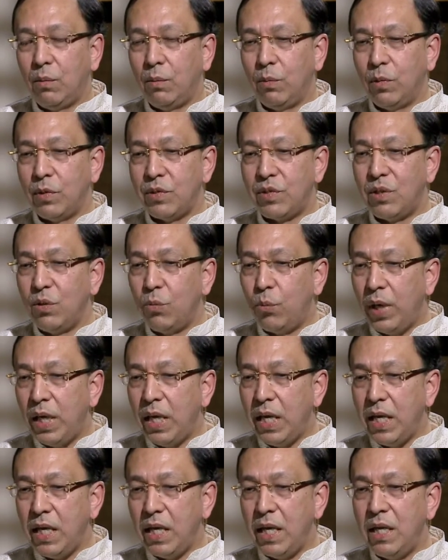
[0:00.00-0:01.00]
was the
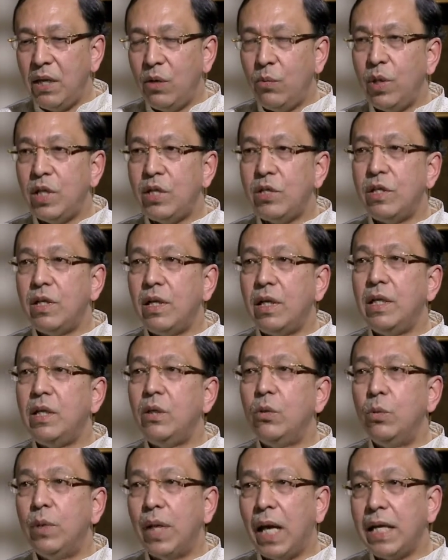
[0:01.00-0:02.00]
way in which he
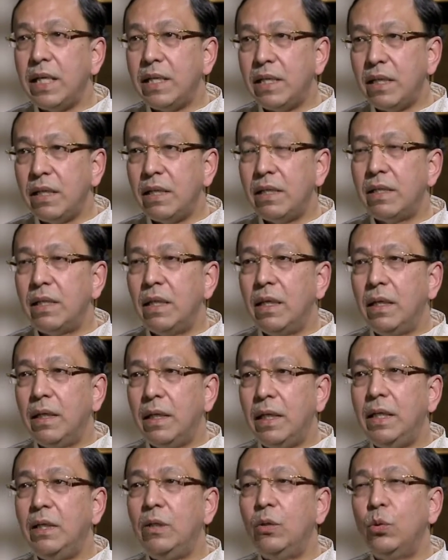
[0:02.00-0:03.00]
united
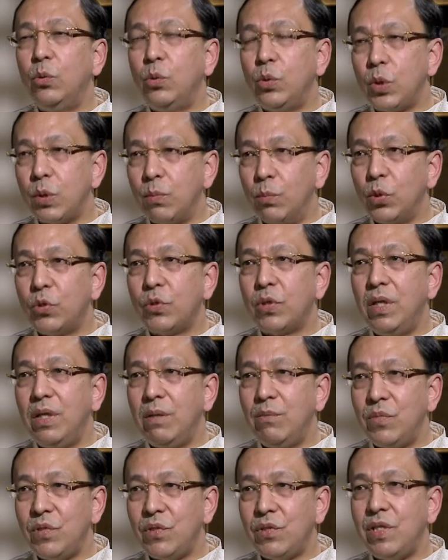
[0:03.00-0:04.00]
Hindus, Muslims,